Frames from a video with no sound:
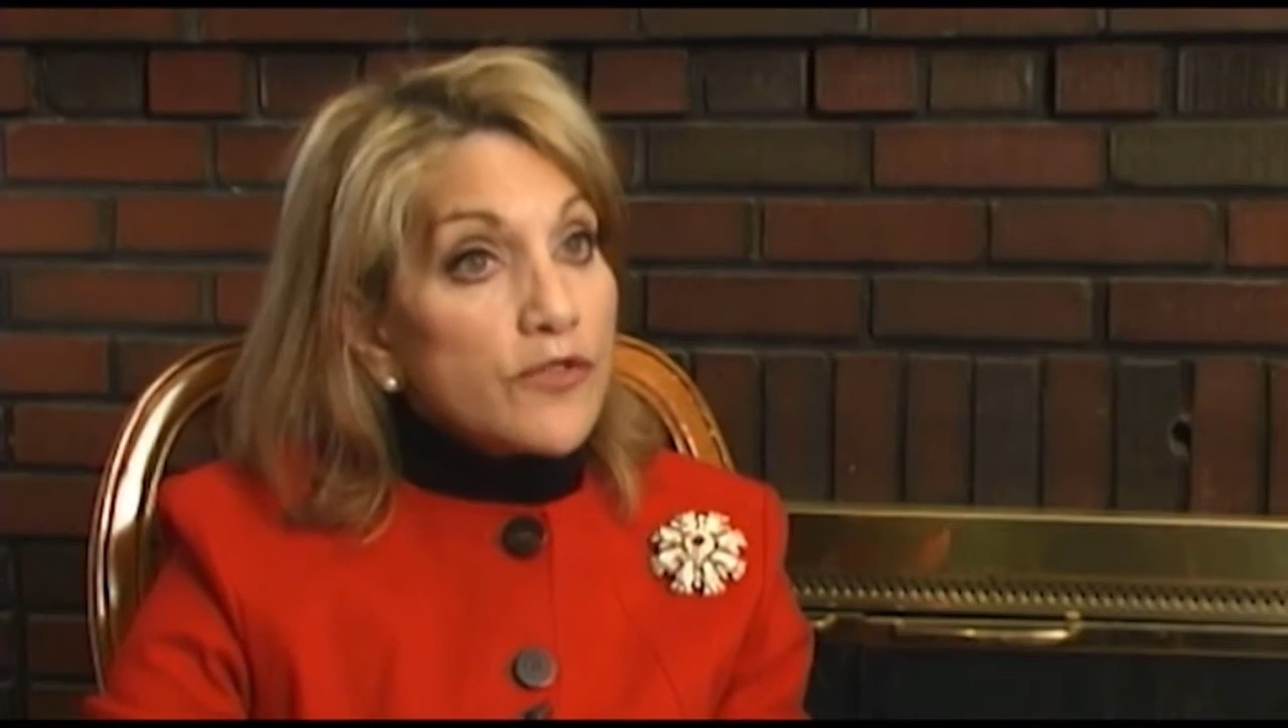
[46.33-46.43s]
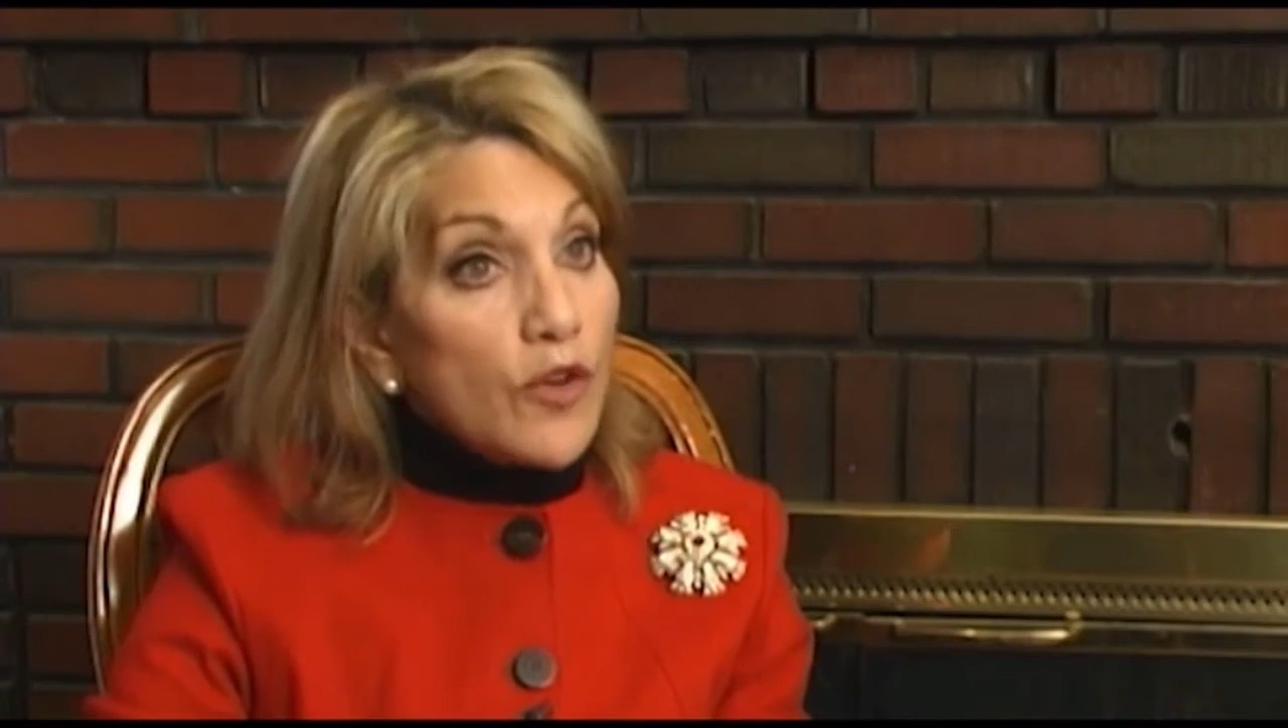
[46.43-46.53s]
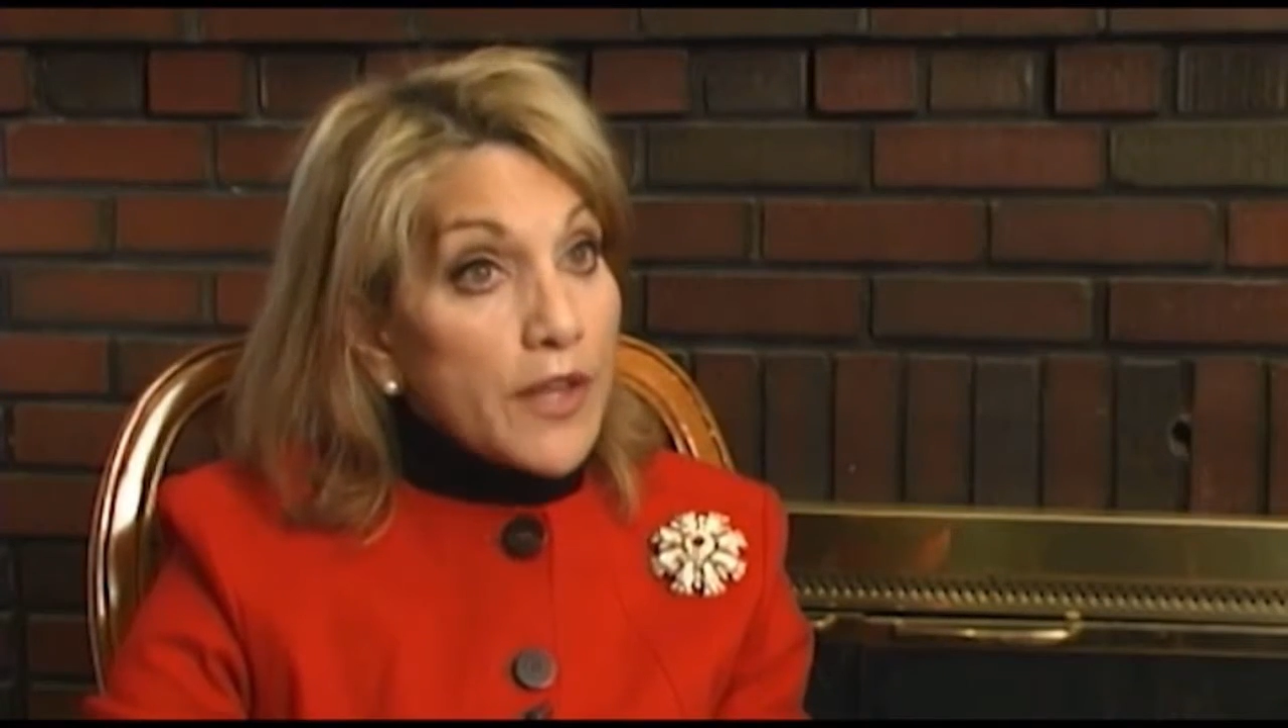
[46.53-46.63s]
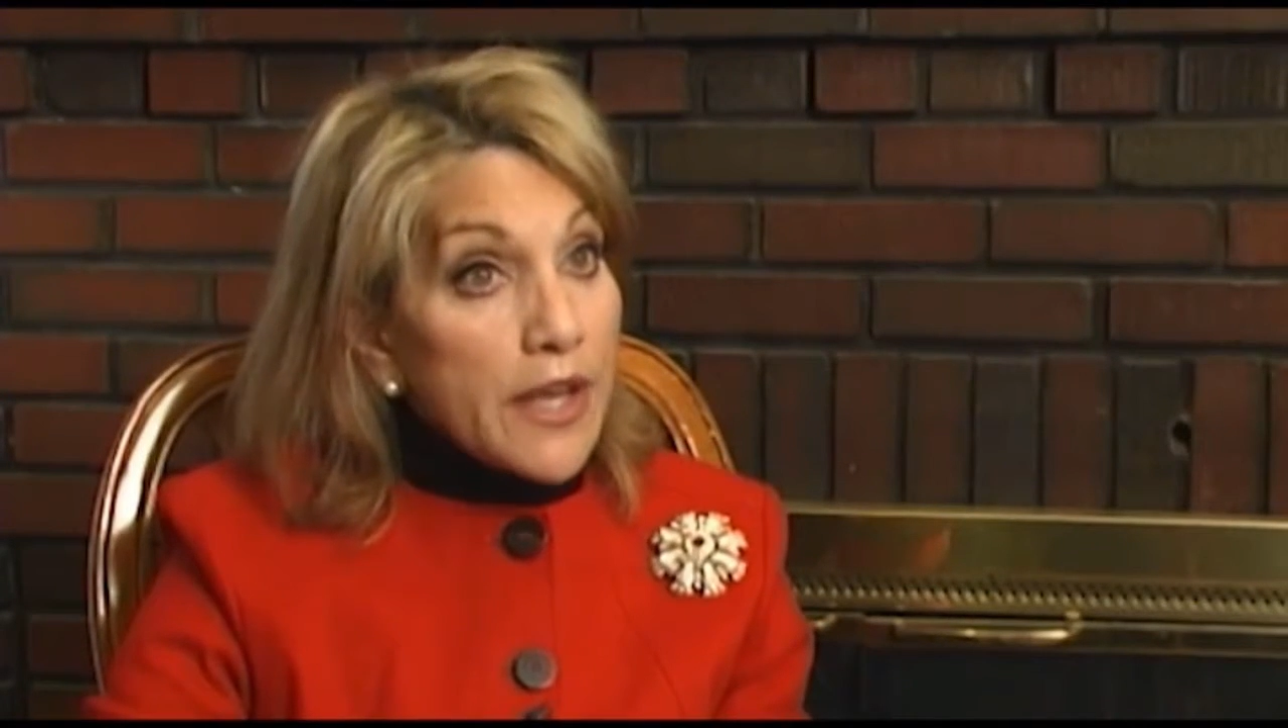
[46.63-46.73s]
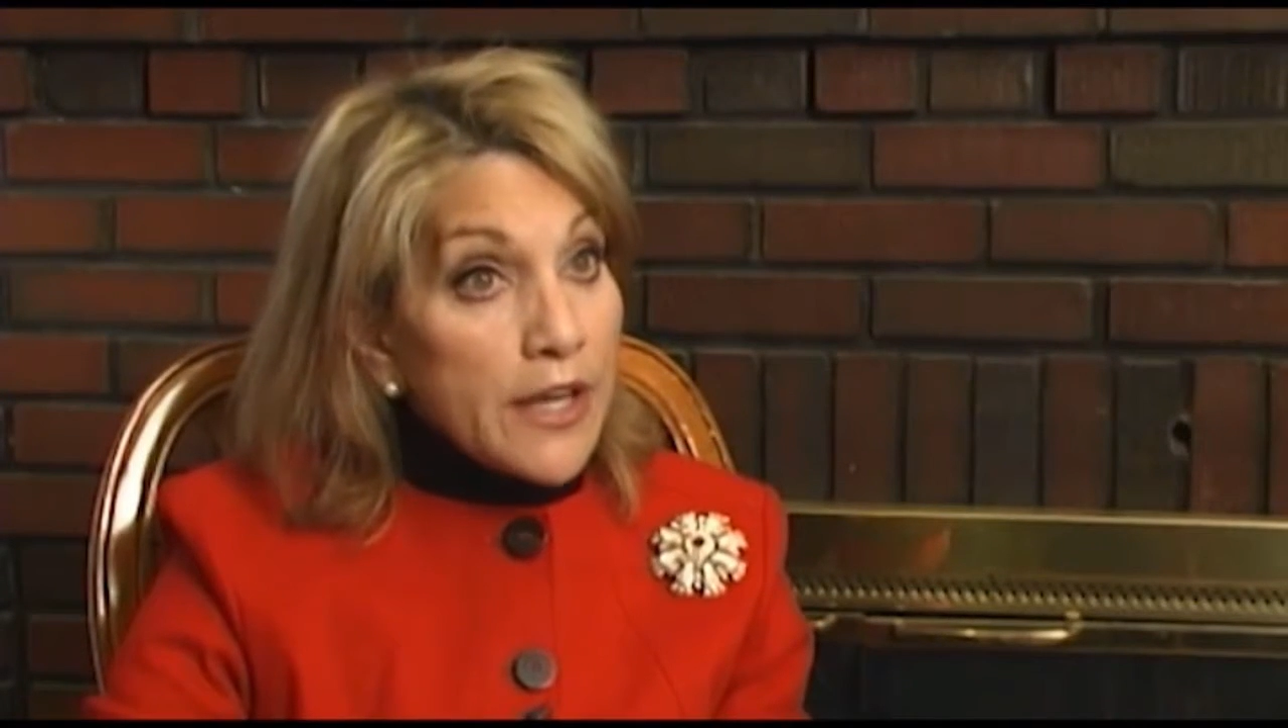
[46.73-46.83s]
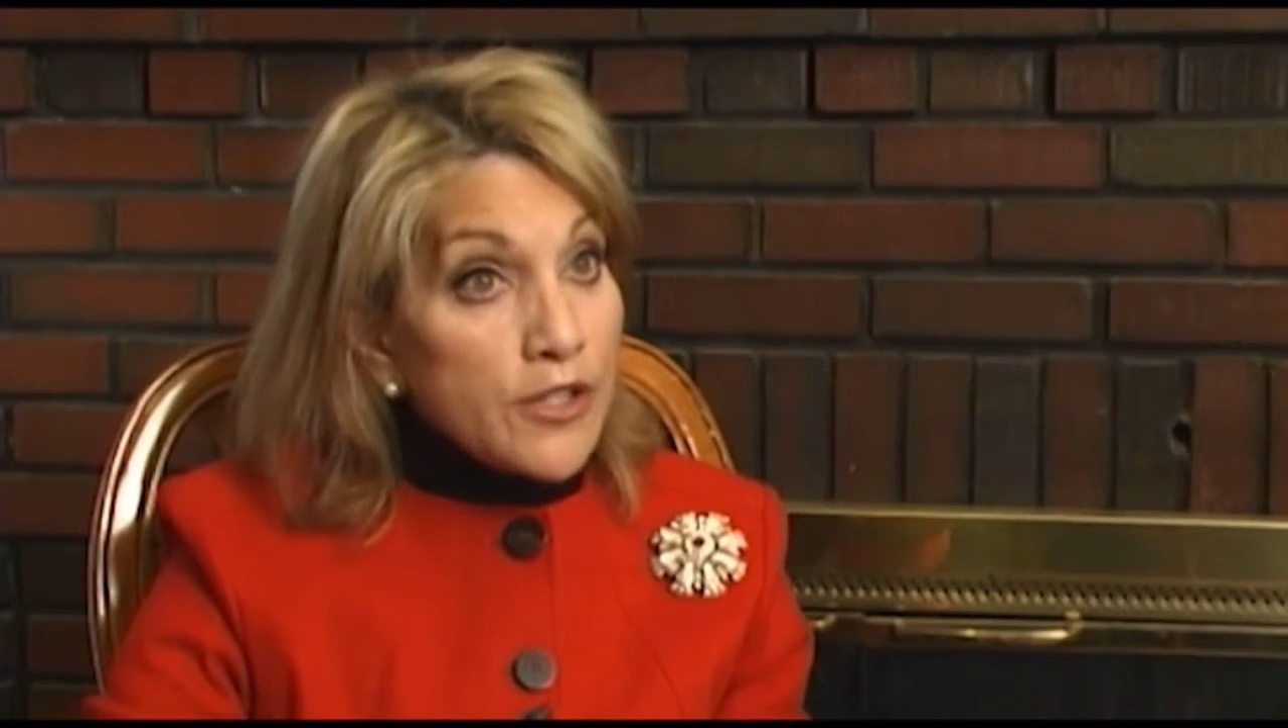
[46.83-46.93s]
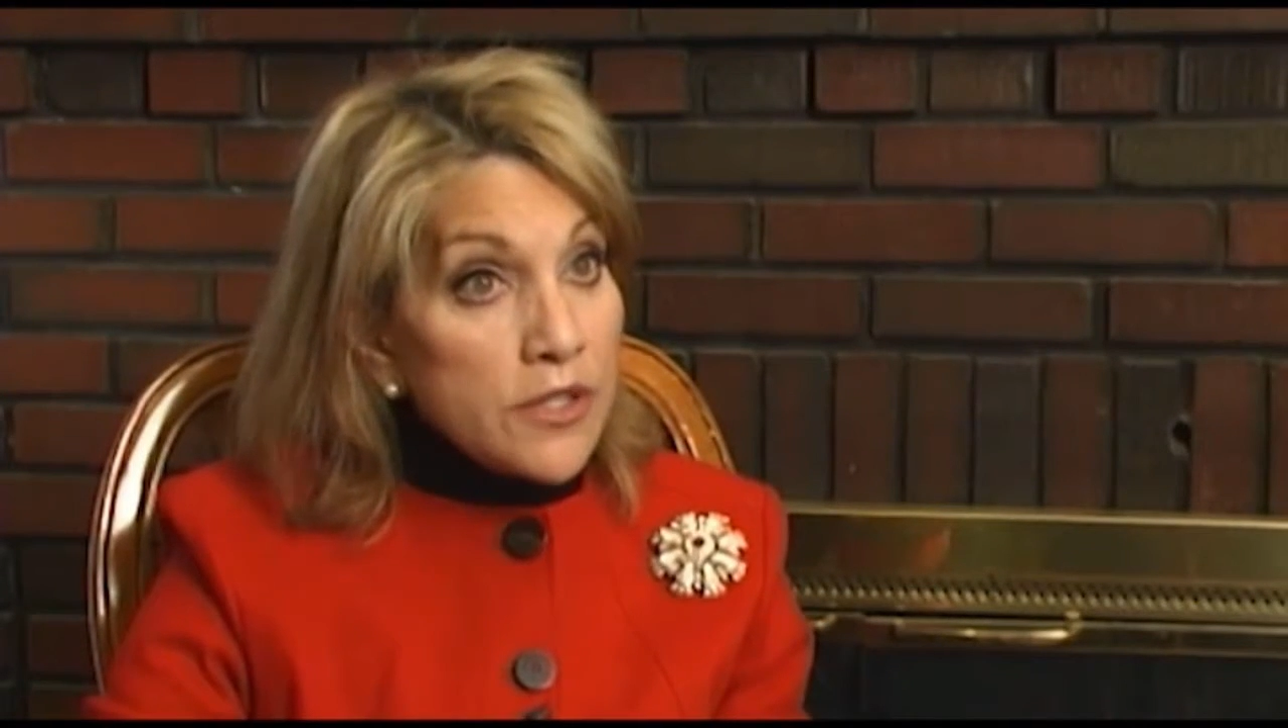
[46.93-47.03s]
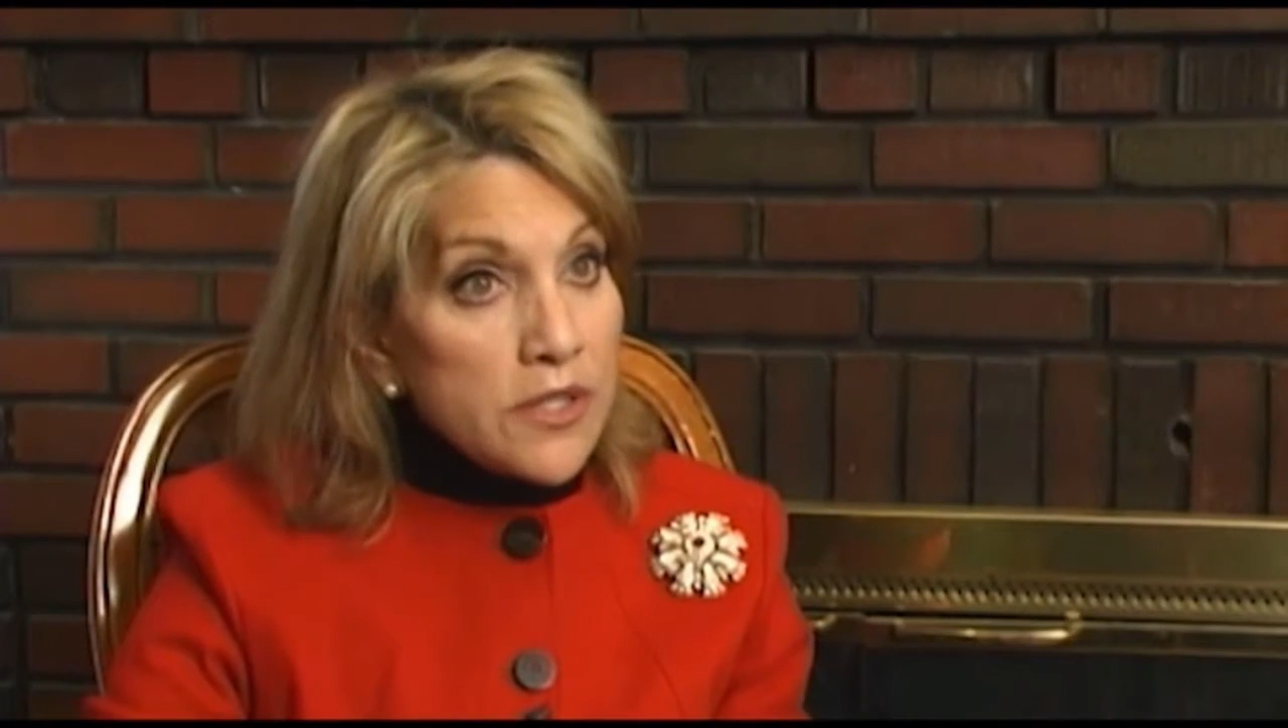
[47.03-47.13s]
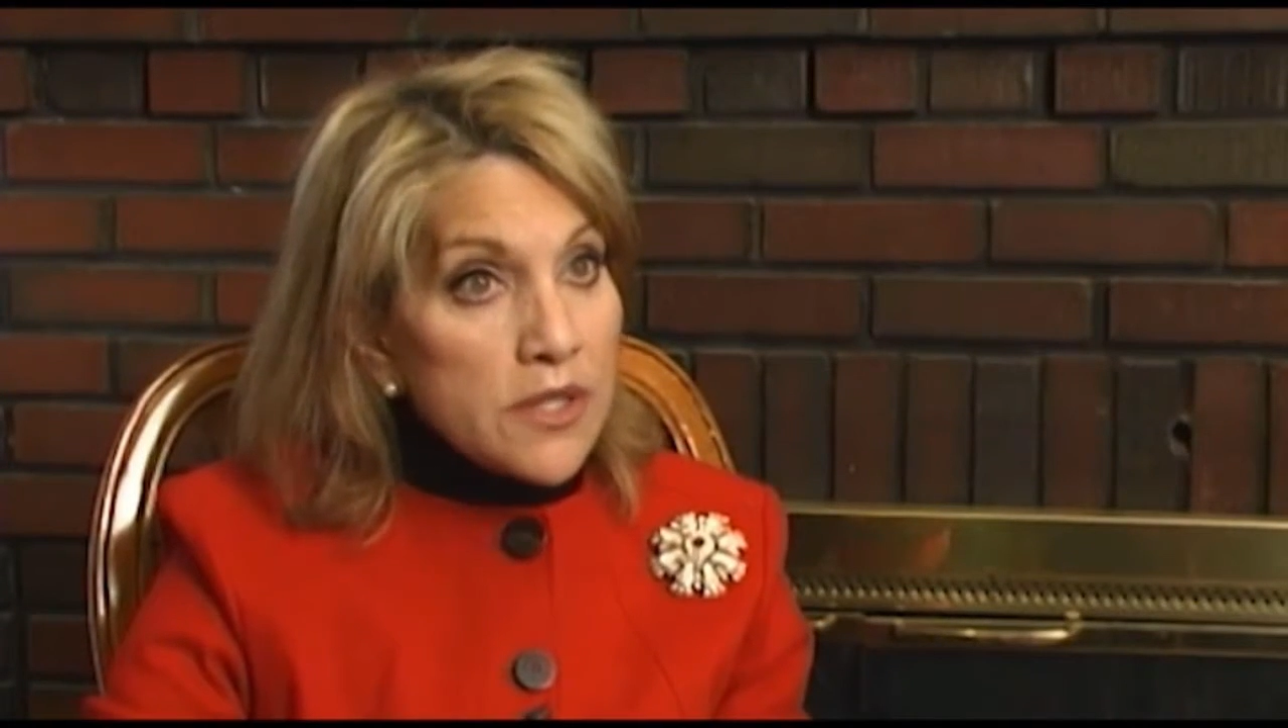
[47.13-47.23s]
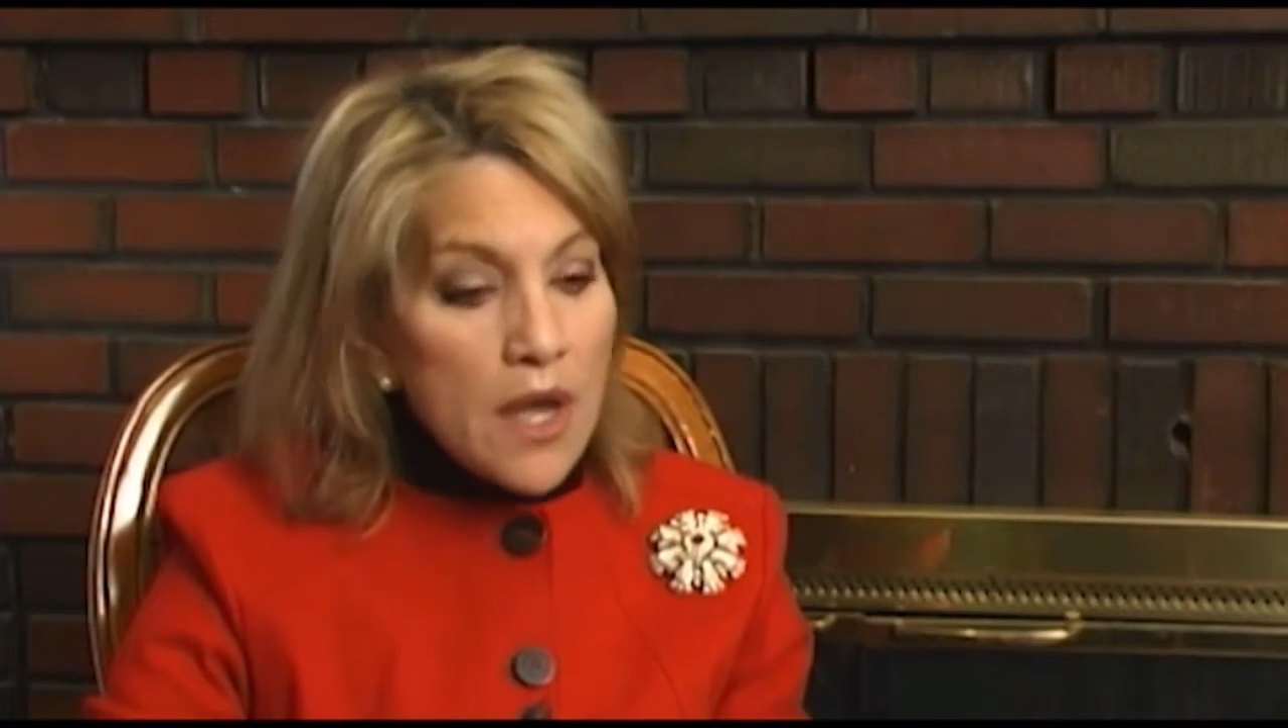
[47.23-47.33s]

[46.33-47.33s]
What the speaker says: of all the agents.